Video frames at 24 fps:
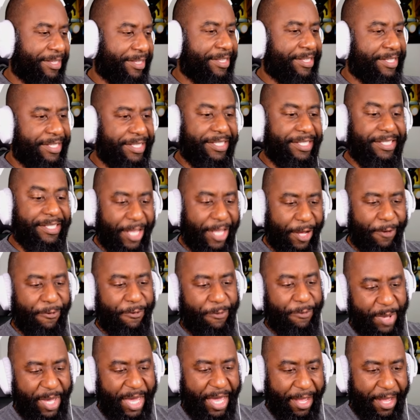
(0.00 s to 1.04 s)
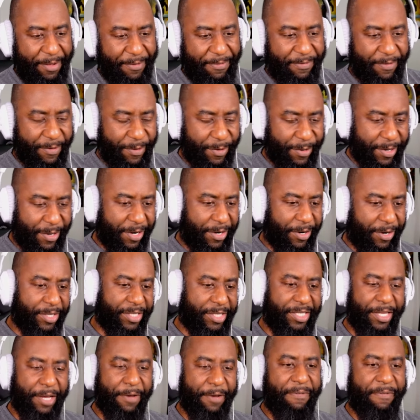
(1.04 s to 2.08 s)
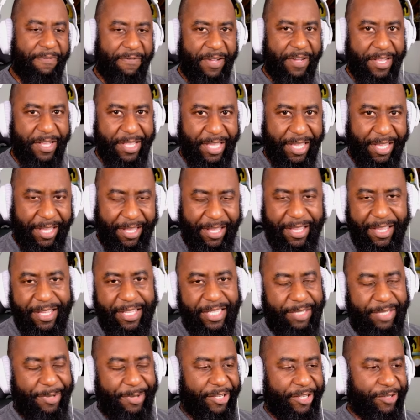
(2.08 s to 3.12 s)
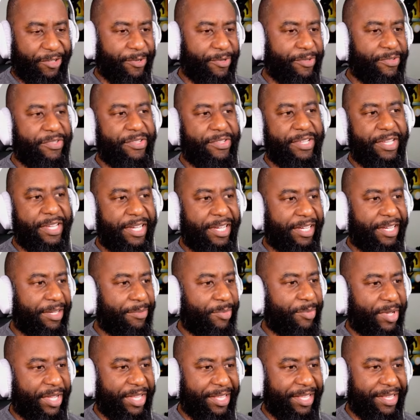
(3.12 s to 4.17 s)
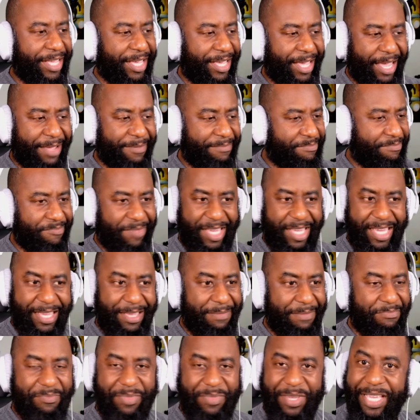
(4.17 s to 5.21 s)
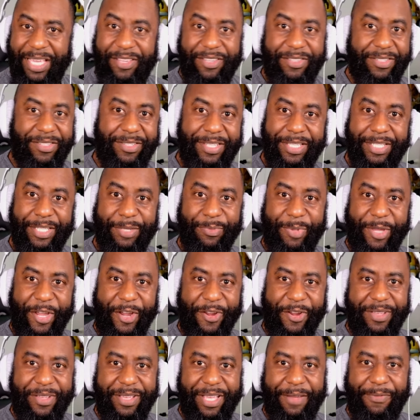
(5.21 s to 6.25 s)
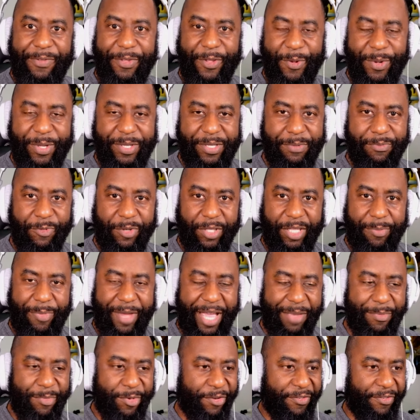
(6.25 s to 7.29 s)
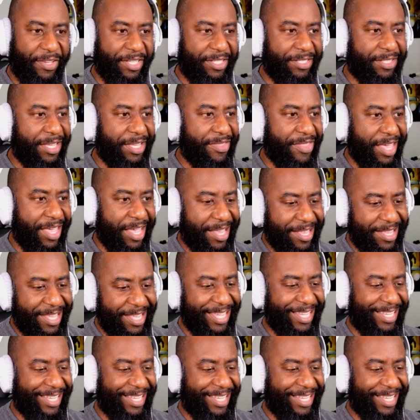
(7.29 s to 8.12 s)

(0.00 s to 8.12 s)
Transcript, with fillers: self-paid for or self-funded specials, uh, but uh, he he just disappeared after doing some really bad movies and then